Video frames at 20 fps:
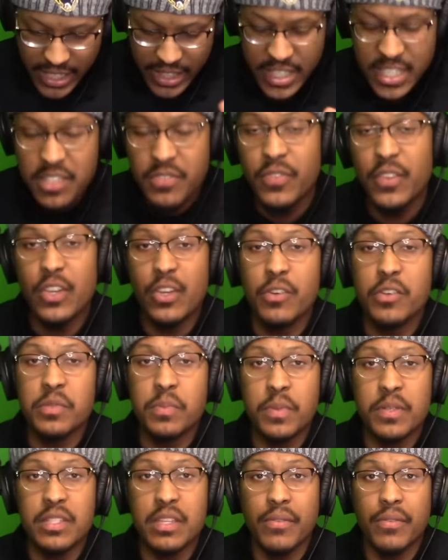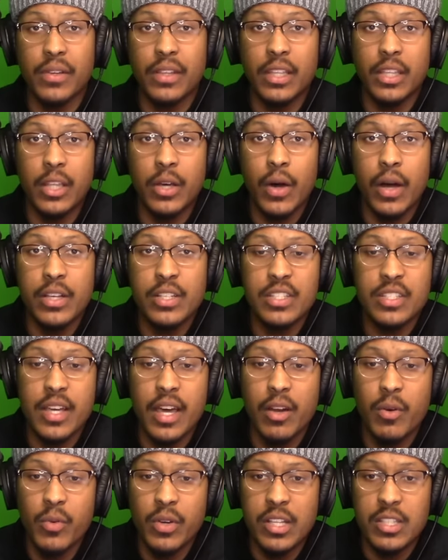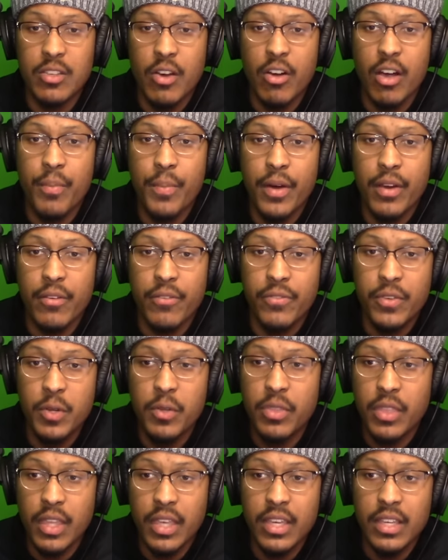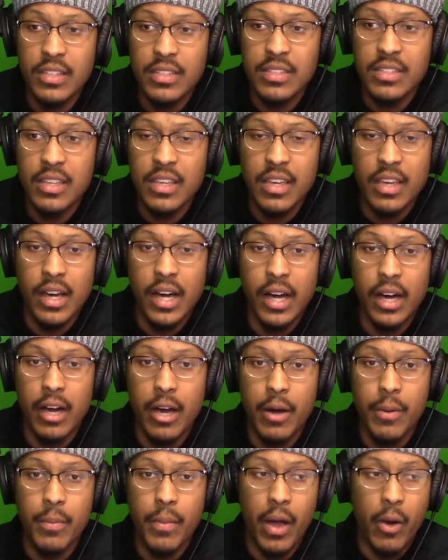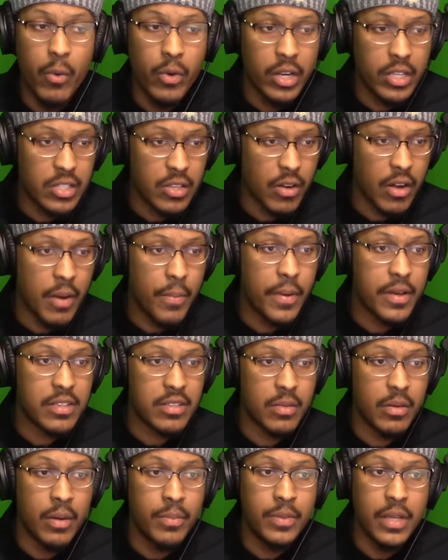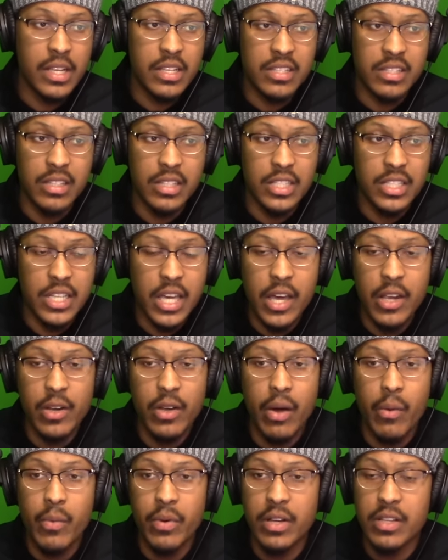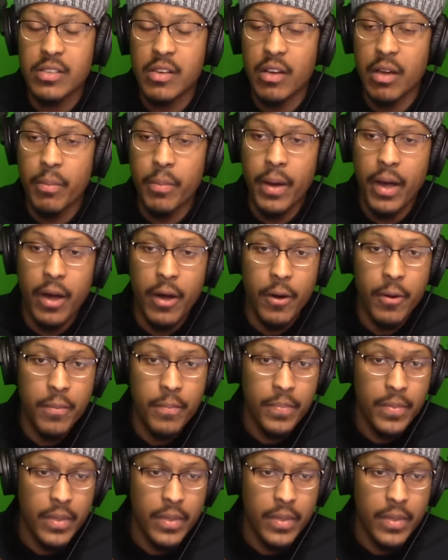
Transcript: this video specifically though, I just kind of want to talk about a few things. Um, I want to talk about some updates to the channel. I want to talk about